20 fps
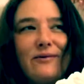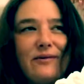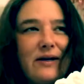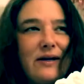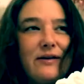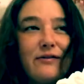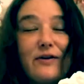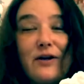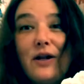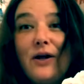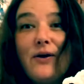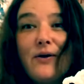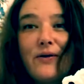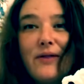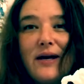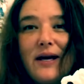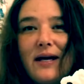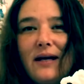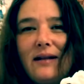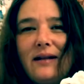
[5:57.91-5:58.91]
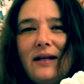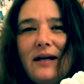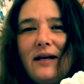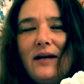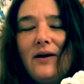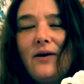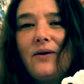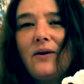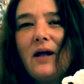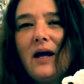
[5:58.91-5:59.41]
rid of clothing that
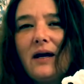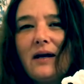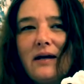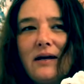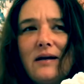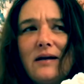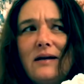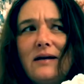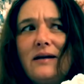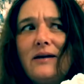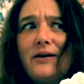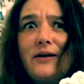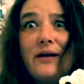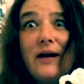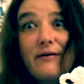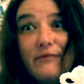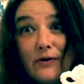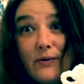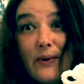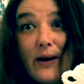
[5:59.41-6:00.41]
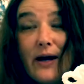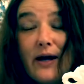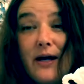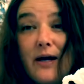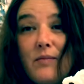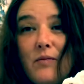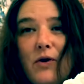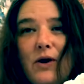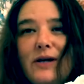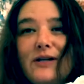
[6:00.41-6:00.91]
you never wear
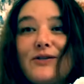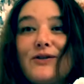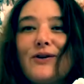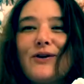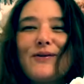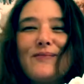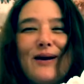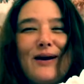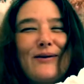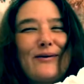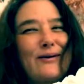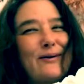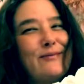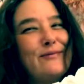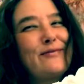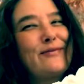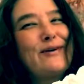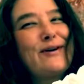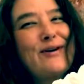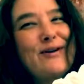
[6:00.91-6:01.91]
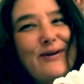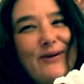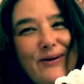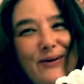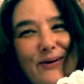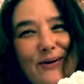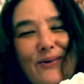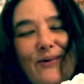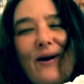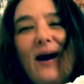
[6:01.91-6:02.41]
anymore, so you can make room for
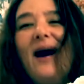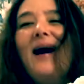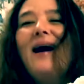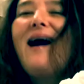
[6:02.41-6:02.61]
new,